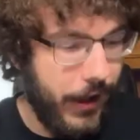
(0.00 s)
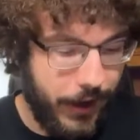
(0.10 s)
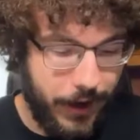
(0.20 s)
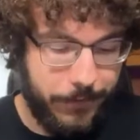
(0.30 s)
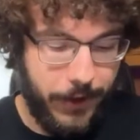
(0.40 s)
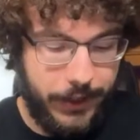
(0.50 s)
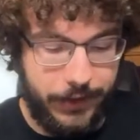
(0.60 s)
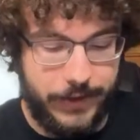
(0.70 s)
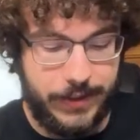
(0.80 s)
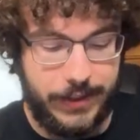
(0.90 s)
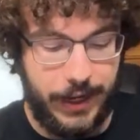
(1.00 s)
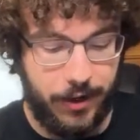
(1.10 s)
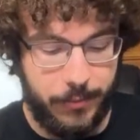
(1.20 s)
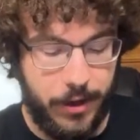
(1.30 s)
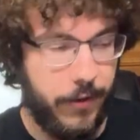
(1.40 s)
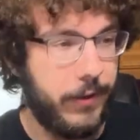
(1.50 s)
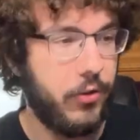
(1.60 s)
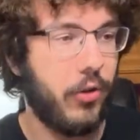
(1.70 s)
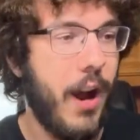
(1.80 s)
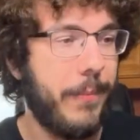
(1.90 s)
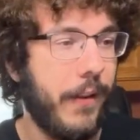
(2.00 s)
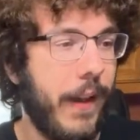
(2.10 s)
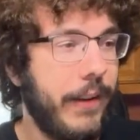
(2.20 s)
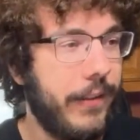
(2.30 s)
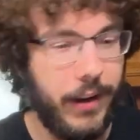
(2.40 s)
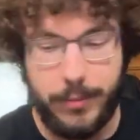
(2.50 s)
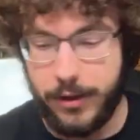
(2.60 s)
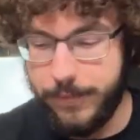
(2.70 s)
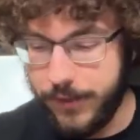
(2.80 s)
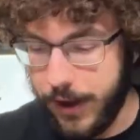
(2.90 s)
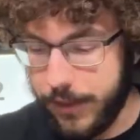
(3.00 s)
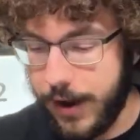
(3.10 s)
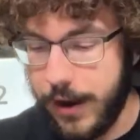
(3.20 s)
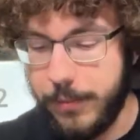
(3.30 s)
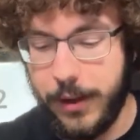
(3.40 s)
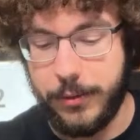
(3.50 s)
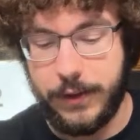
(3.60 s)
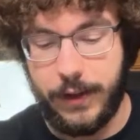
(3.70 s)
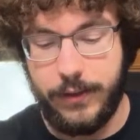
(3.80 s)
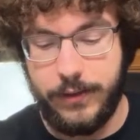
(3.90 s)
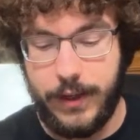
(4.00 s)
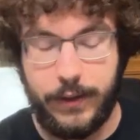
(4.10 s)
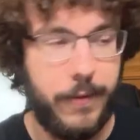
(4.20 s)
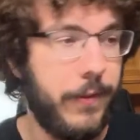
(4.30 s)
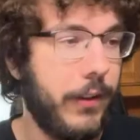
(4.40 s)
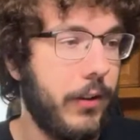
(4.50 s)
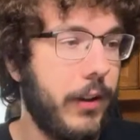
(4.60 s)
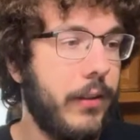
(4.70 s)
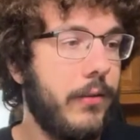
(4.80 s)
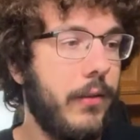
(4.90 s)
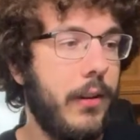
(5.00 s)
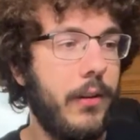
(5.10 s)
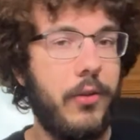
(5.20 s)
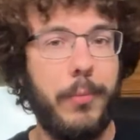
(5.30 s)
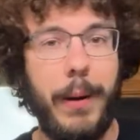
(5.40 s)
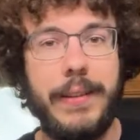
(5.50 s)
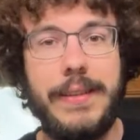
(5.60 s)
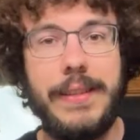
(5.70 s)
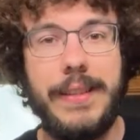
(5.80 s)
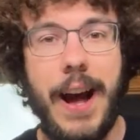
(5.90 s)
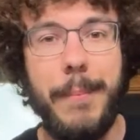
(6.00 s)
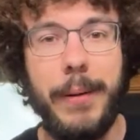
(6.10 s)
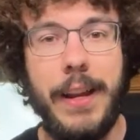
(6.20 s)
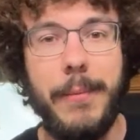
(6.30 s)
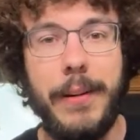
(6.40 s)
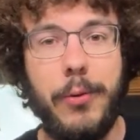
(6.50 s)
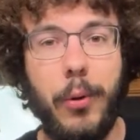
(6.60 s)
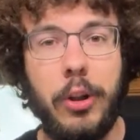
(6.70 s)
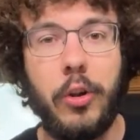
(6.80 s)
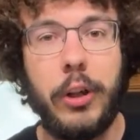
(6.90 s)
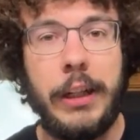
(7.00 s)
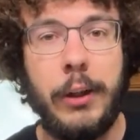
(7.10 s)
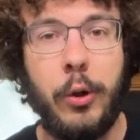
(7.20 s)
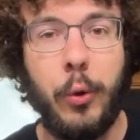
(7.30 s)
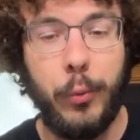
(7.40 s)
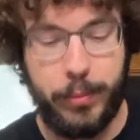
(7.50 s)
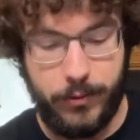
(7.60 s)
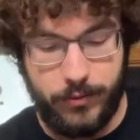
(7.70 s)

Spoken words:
And I feel like it'd scare him enough to drop the lightsaber. And then I'd be able to take the victory. Just by stomping him into a green goop.